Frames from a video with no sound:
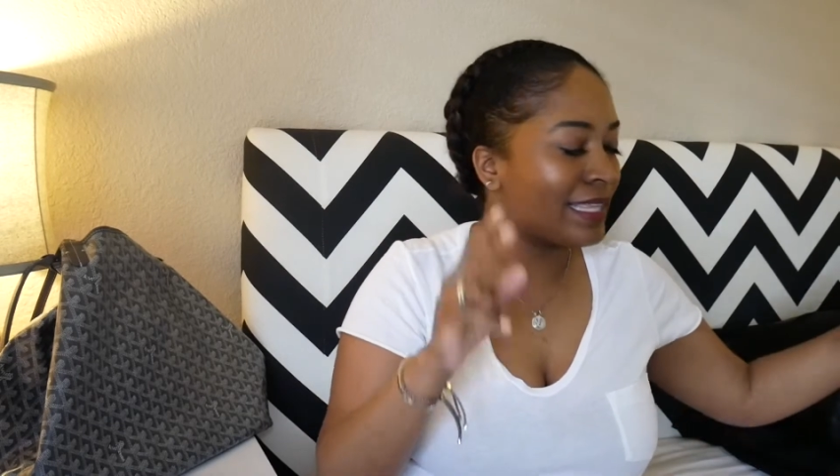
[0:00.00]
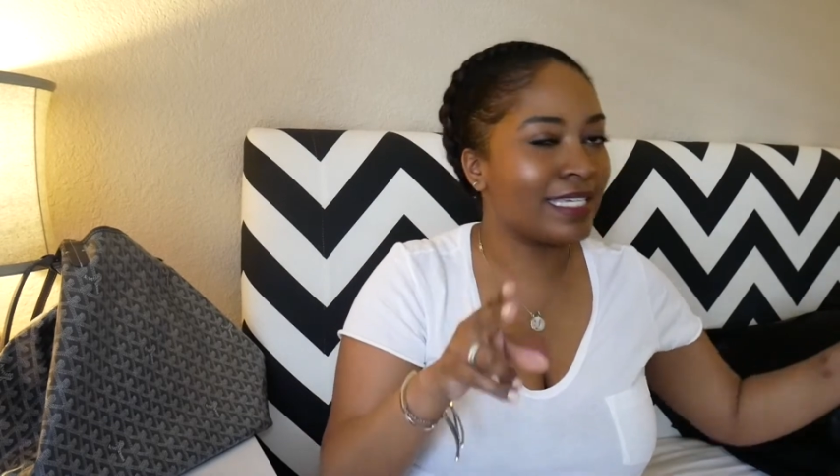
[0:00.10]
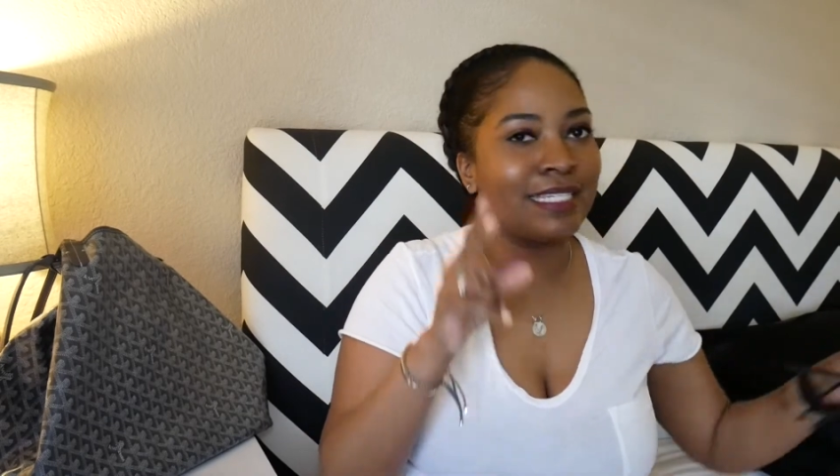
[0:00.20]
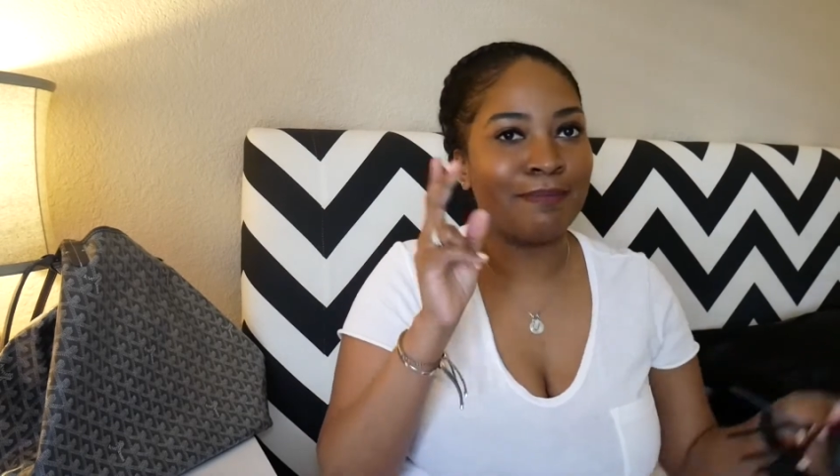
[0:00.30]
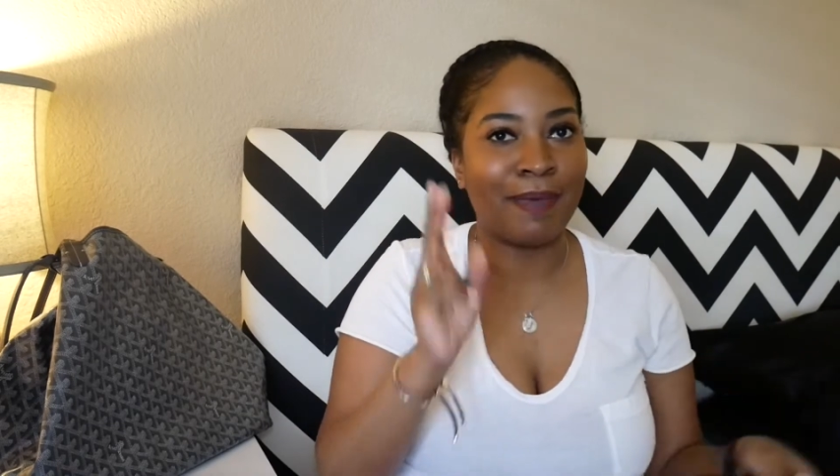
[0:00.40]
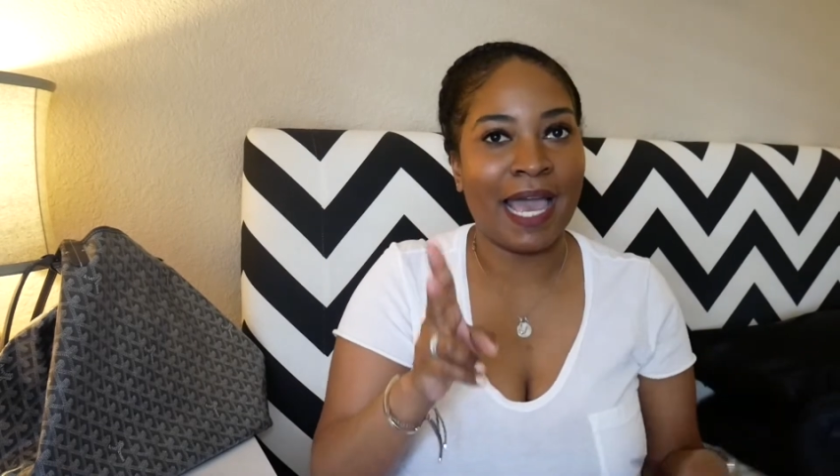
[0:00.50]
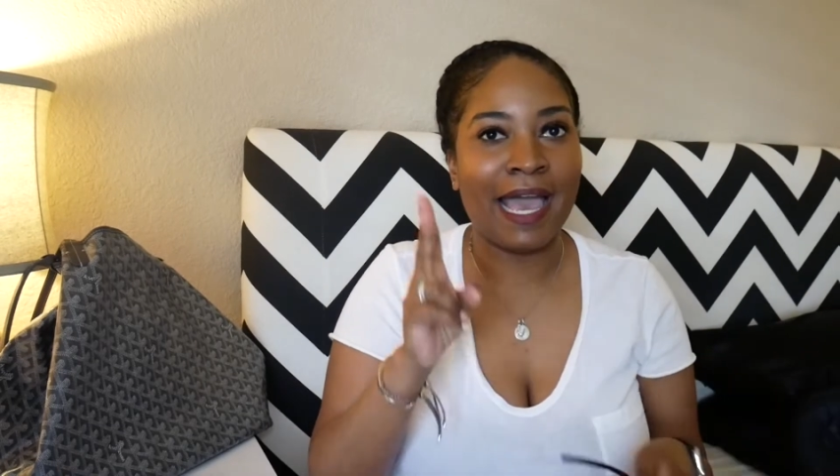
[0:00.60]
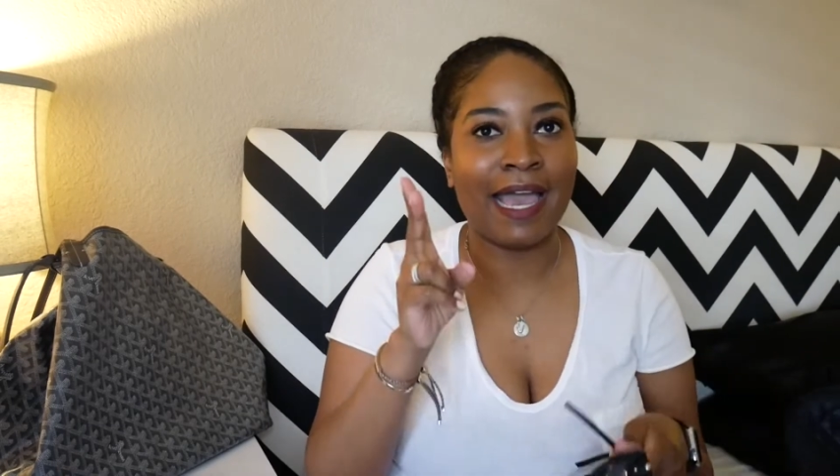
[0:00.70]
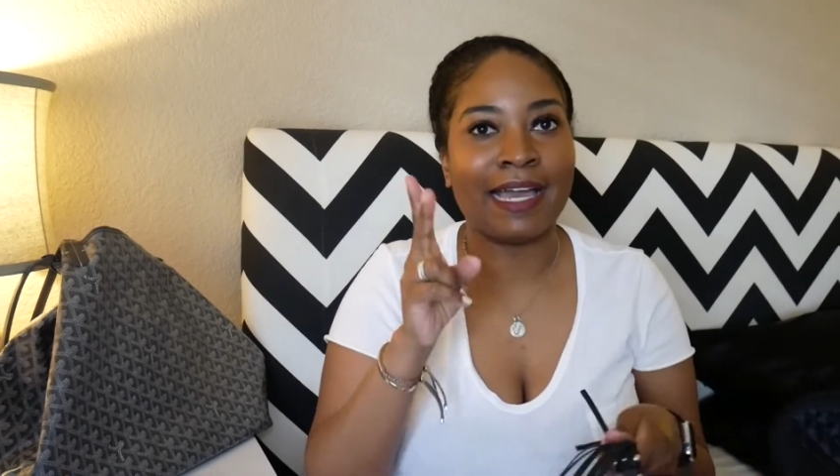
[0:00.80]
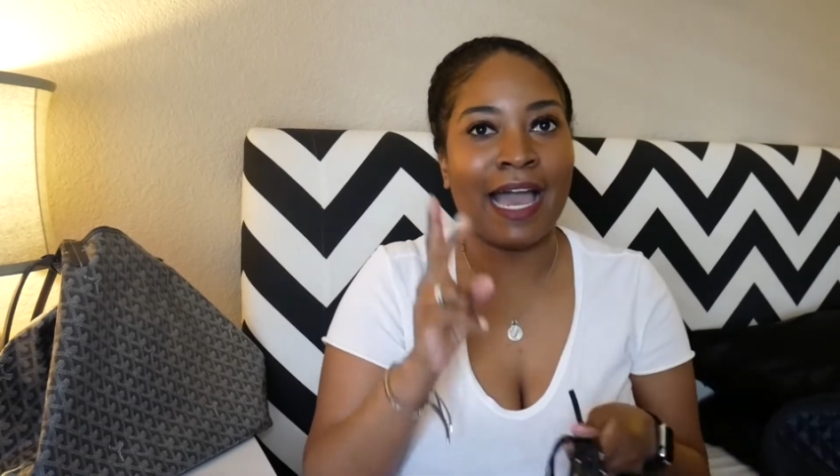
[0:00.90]
This
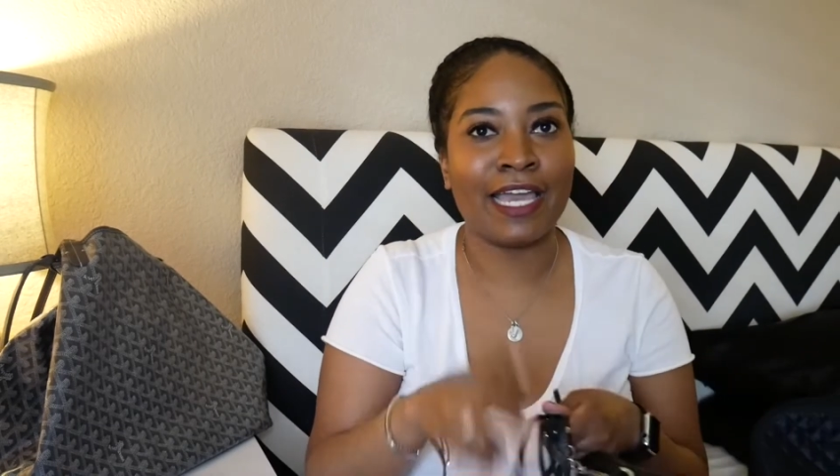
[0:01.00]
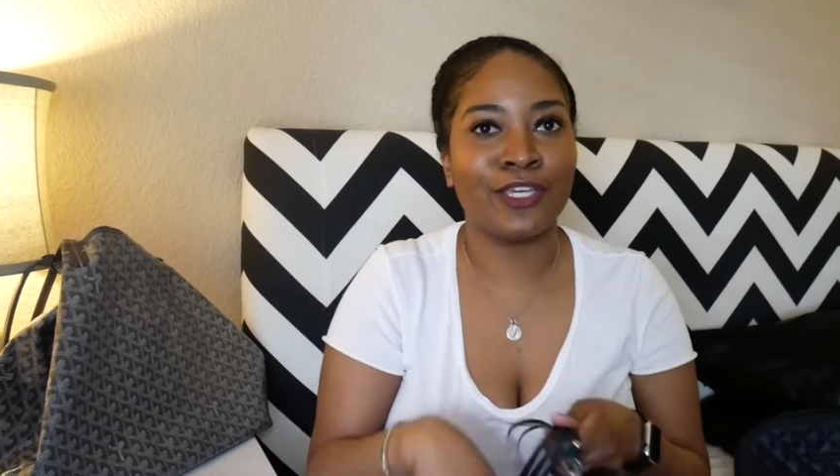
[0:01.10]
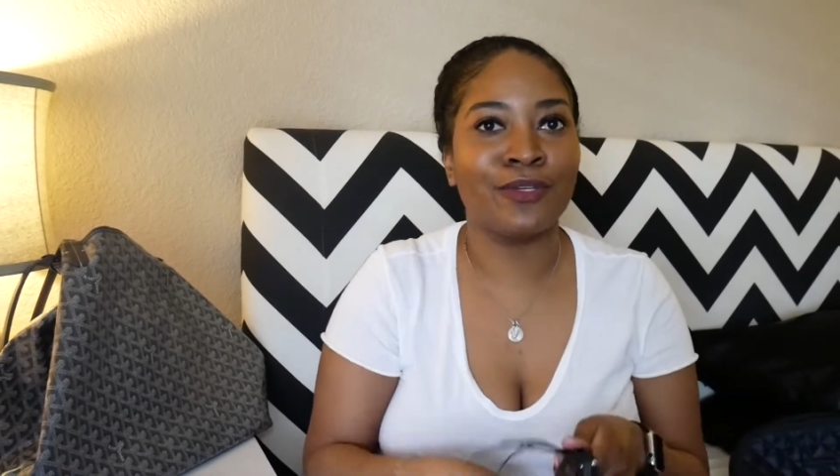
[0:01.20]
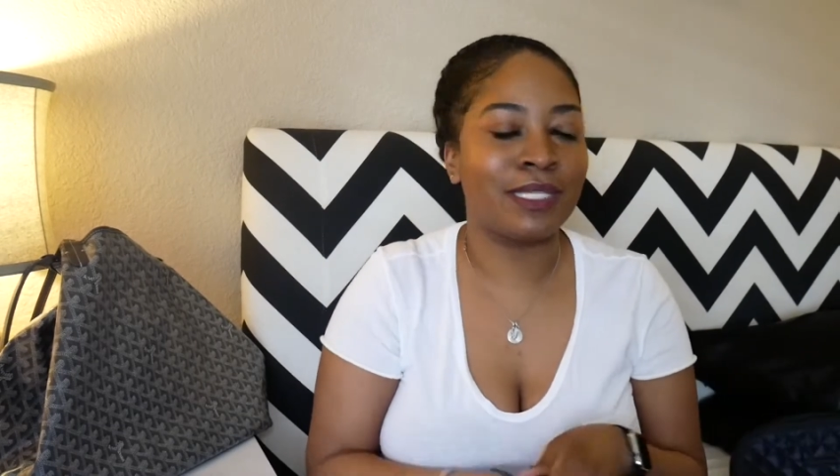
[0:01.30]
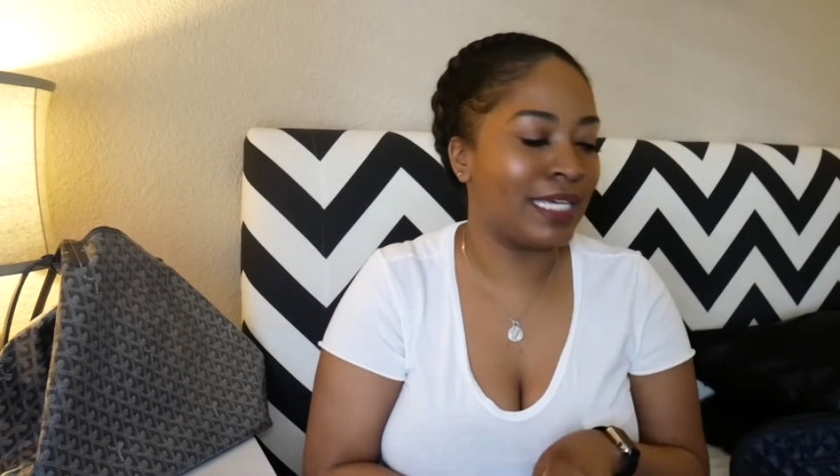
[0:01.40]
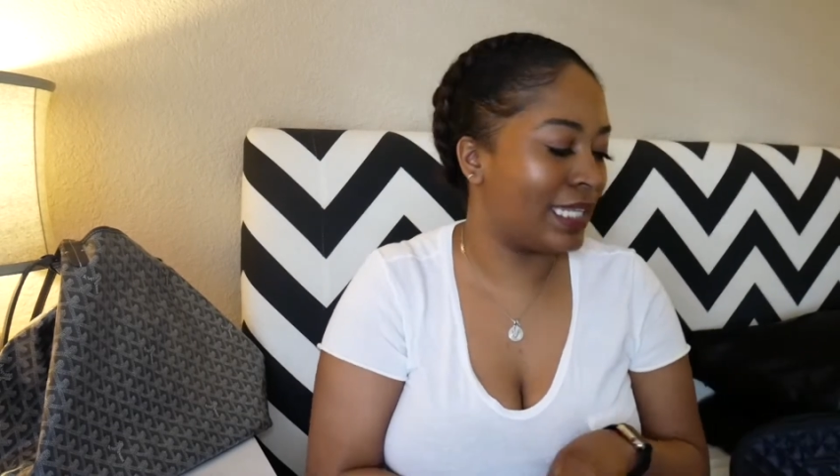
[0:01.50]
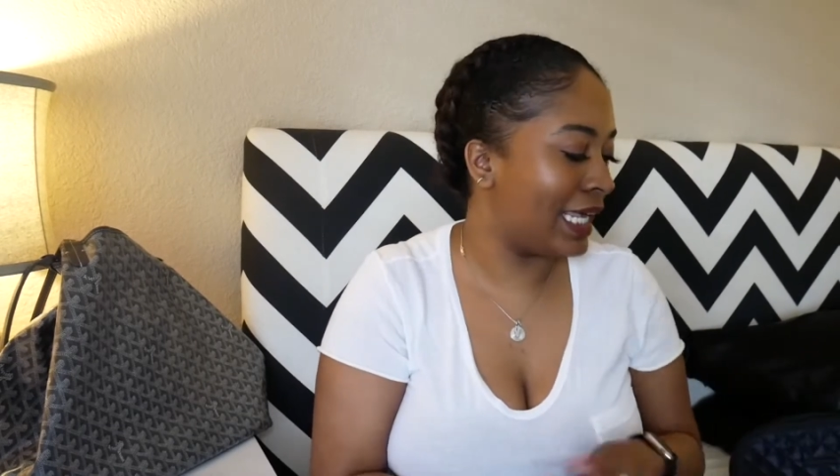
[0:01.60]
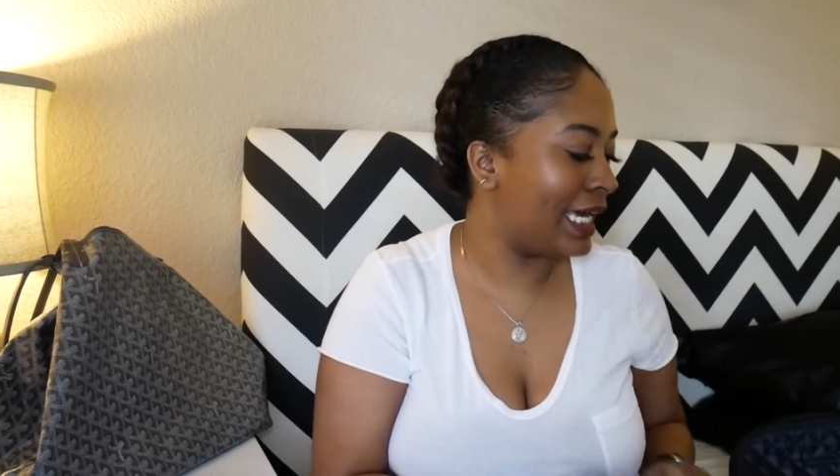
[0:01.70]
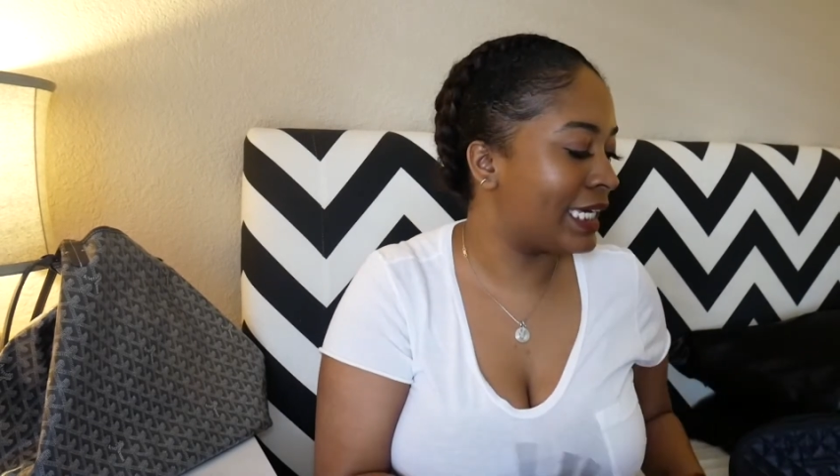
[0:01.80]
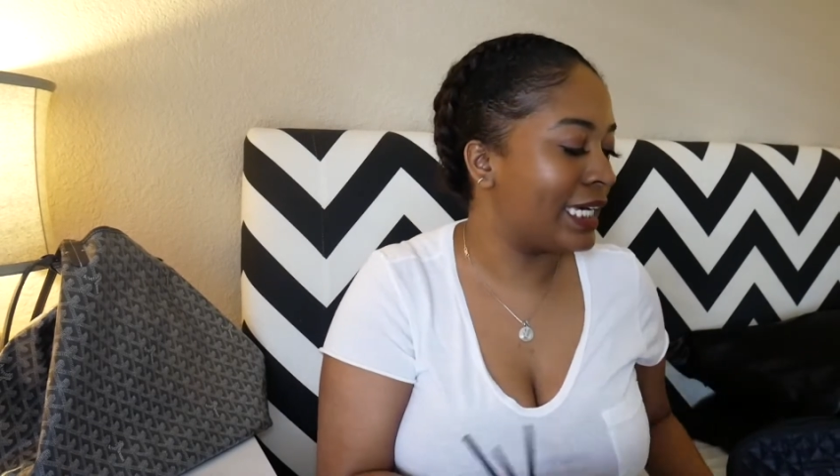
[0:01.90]
bag, I use it
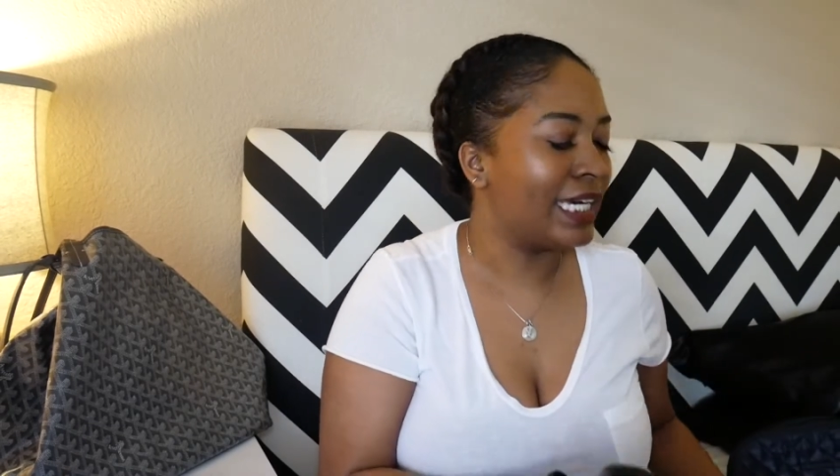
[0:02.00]
like